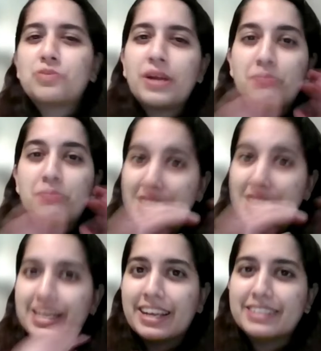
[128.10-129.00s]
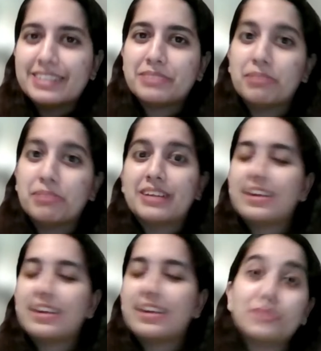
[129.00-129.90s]
quite pixelated, but it
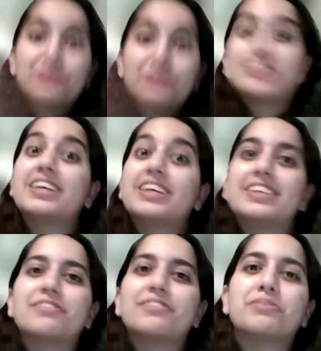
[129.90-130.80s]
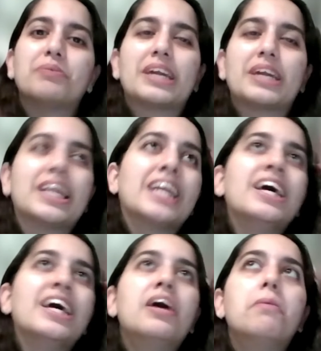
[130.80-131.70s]
was so exciting for me back then.
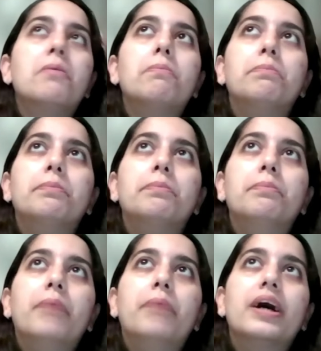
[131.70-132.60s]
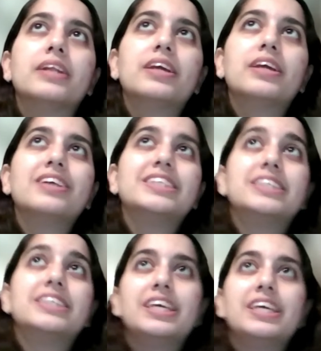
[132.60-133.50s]
But
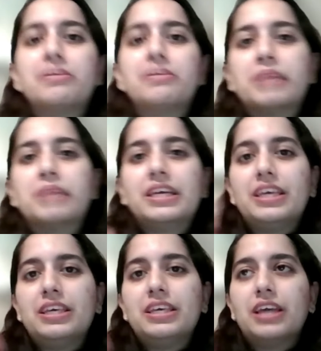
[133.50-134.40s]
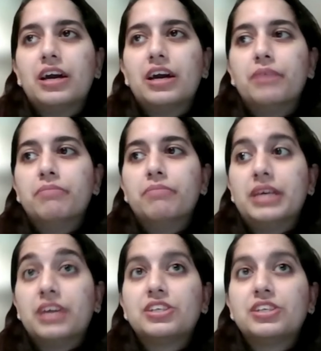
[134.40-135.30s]
seeing my
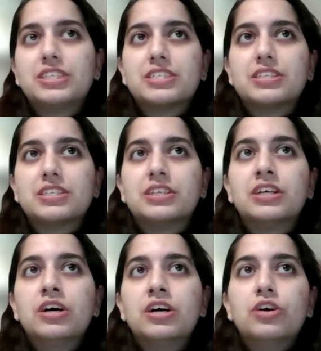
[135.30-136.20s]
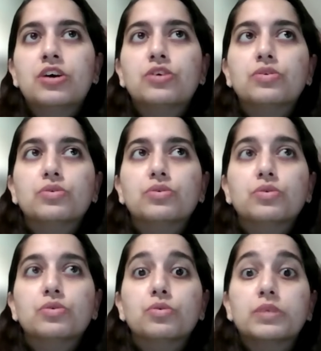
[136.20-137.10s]
younger sister who
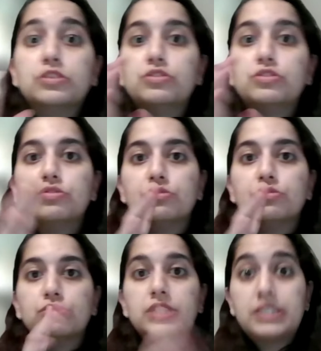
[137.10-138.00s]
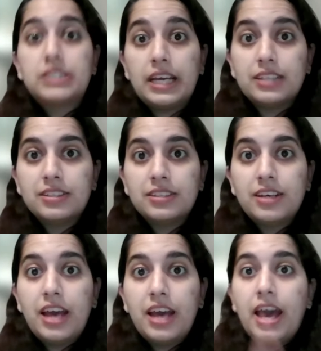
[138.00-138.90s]
went into state
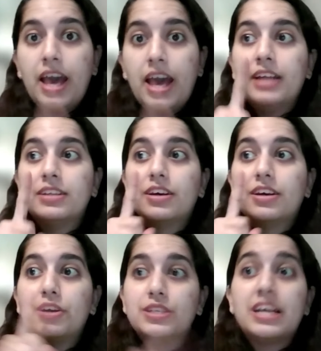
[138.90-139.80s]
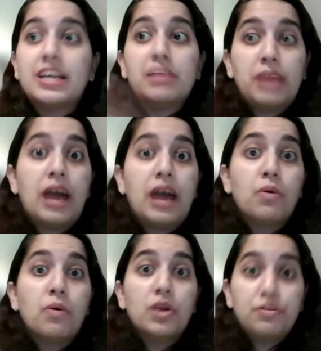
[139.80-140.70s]
and her telling me how
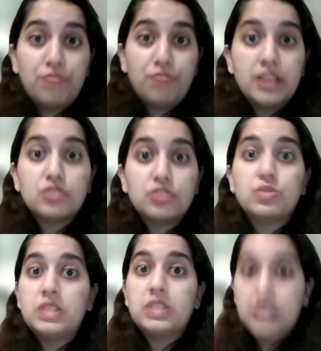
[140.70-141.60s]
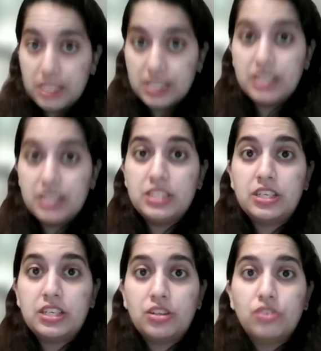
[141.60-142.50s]
her friends who study design and
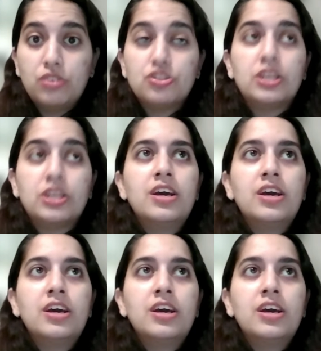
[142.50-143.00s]
technology